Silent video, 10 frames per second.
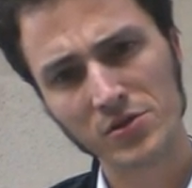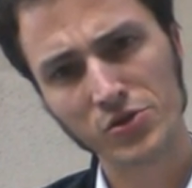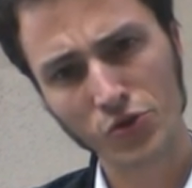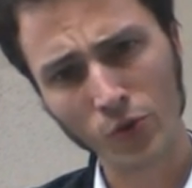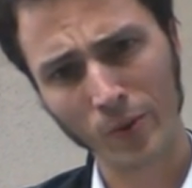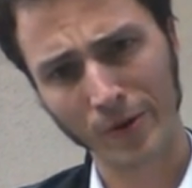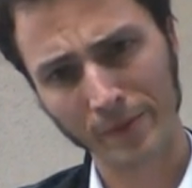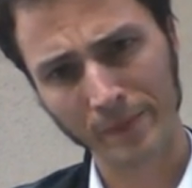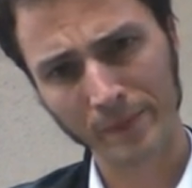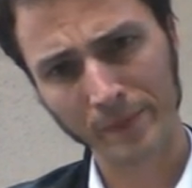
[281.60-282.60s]
tumor
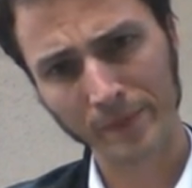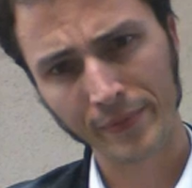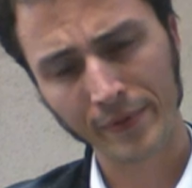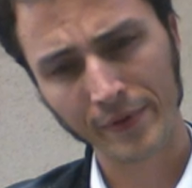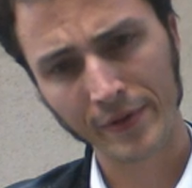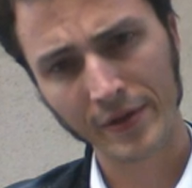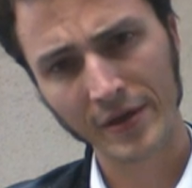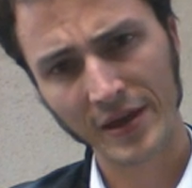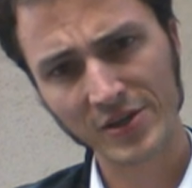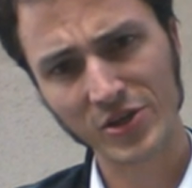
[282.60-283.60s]

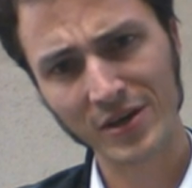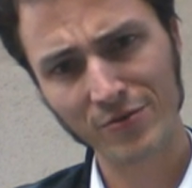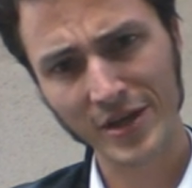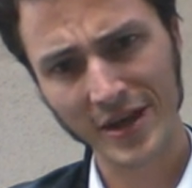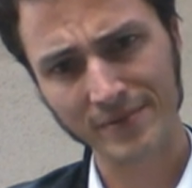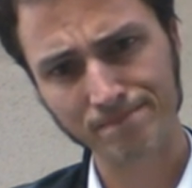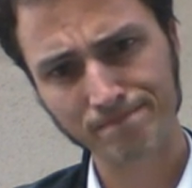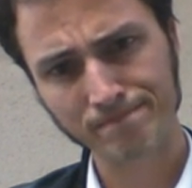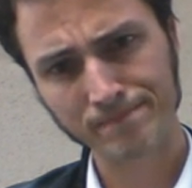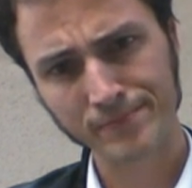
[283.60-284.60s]
each and every day.
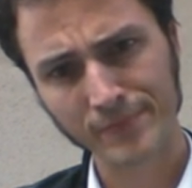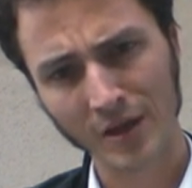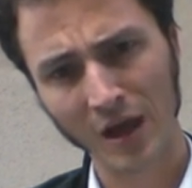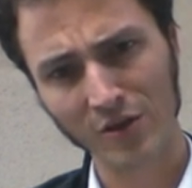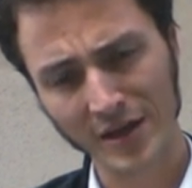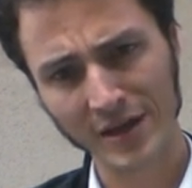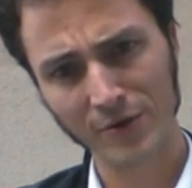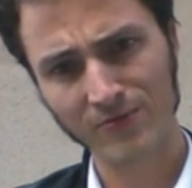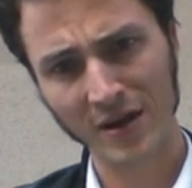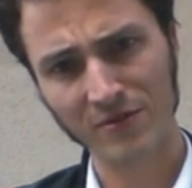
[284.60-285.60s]
I look at your
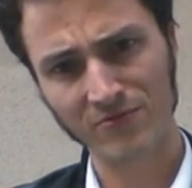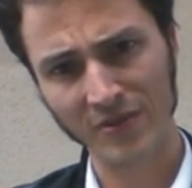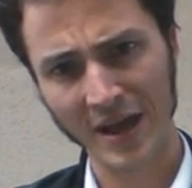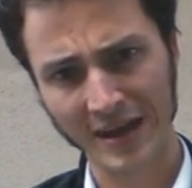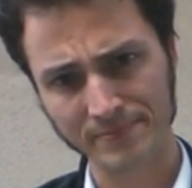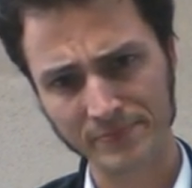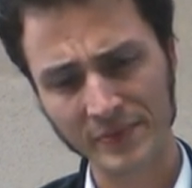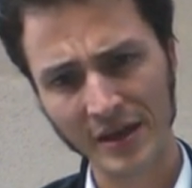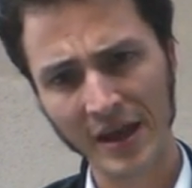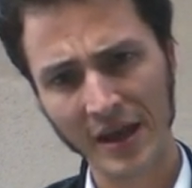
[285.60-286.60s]
fucking flag.
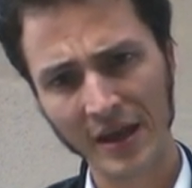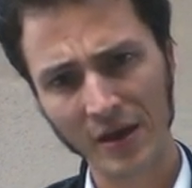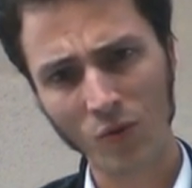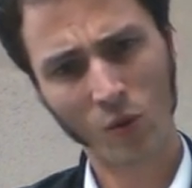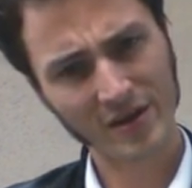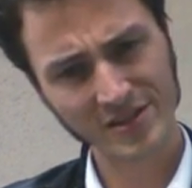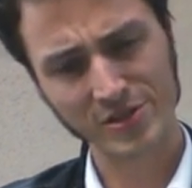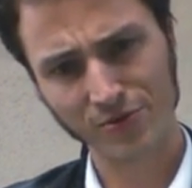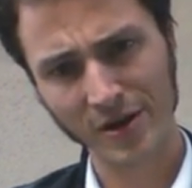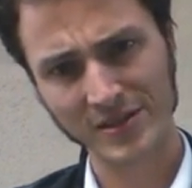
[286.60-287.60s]
What a
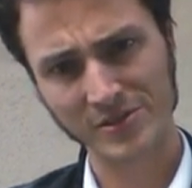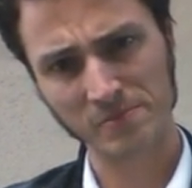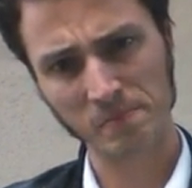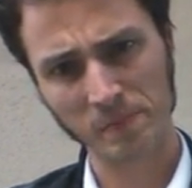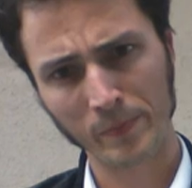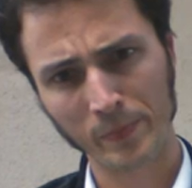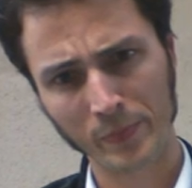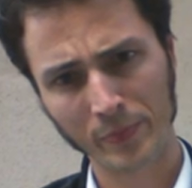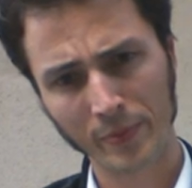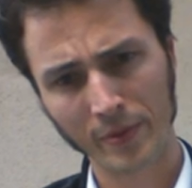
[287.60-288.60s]
disgrace.
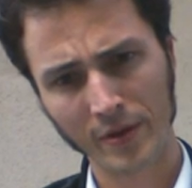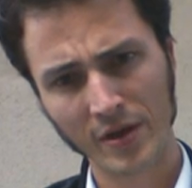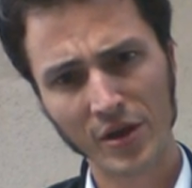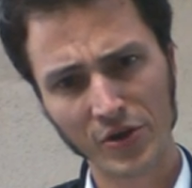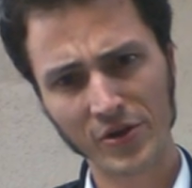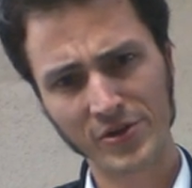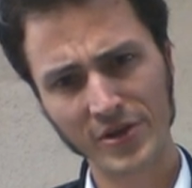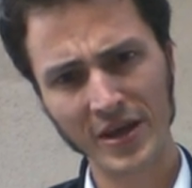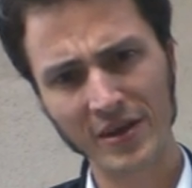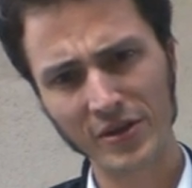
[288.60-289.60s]
Do
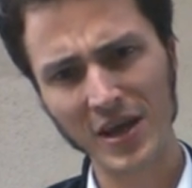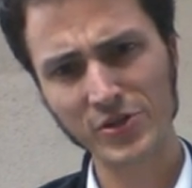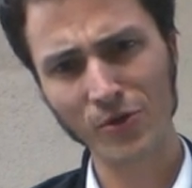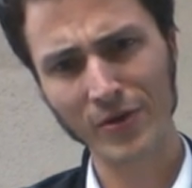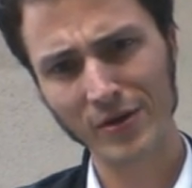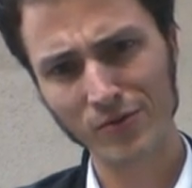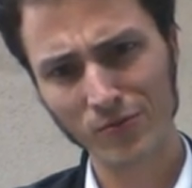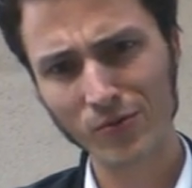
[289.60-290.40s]
you get it? You guys already